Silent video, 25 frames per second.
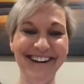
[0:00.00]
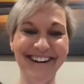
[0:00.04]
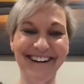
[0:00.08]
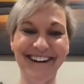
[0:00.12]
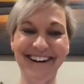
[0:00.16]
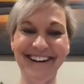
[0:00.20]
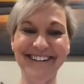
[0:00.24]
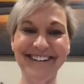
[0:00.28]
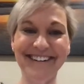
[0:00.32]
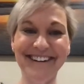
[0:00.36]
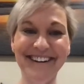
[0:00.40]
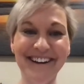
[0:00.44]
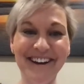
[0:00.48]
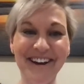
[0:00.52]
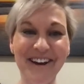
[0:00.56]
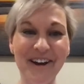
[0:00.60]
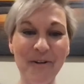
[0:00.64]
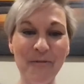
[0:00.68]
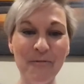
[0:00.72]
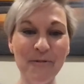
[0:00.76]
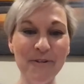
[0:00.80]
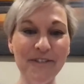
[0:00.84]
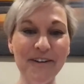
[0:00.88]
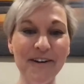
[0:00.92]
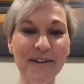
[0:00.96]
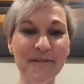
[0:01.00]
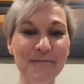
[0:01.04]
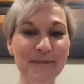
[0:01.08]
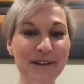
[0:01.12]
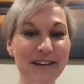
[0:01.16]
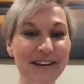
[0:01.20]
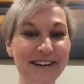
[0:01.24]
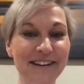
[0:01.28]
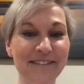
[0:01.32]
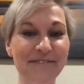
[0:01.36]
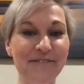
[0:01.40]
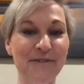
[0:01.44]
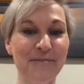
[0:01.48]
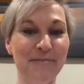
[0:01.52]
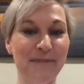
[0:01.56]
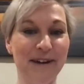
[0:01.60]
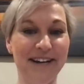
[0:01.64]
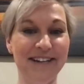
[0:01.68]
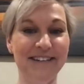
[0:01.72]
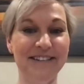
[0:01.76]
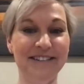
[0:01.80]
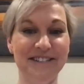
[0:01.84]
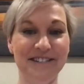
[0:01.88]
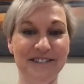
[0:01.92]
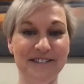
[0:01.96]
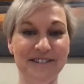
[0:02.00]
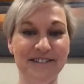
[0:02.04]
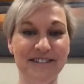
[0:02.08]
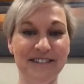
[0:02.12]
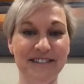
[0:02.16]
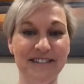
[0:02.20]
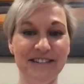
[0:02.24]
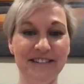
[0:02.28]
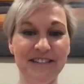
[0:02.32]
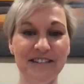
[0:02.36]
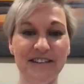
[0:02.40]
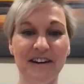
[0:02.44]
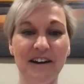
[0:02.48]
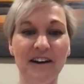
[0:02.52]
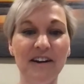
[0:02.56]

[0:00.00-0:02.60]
Right on. With our Meeting of the Mind series,